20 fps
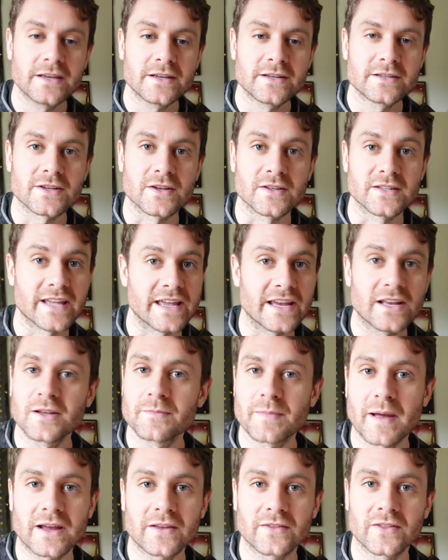So take a look
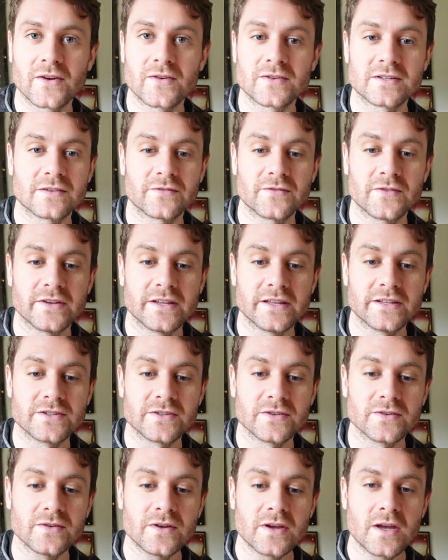back at those if you need
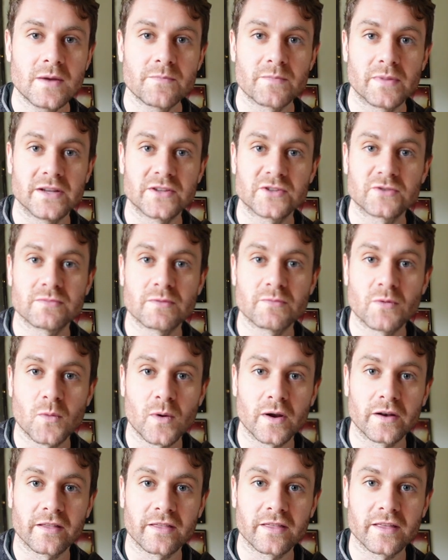to, but let's remember
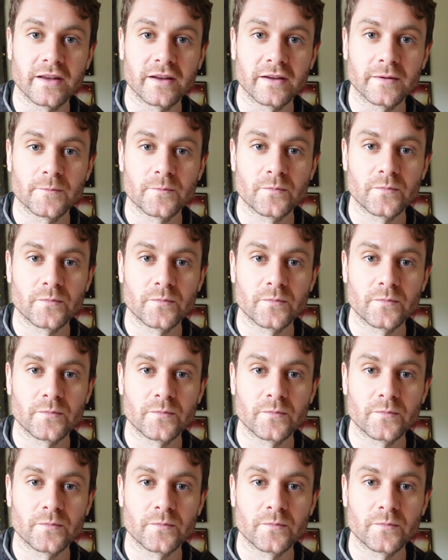one thing.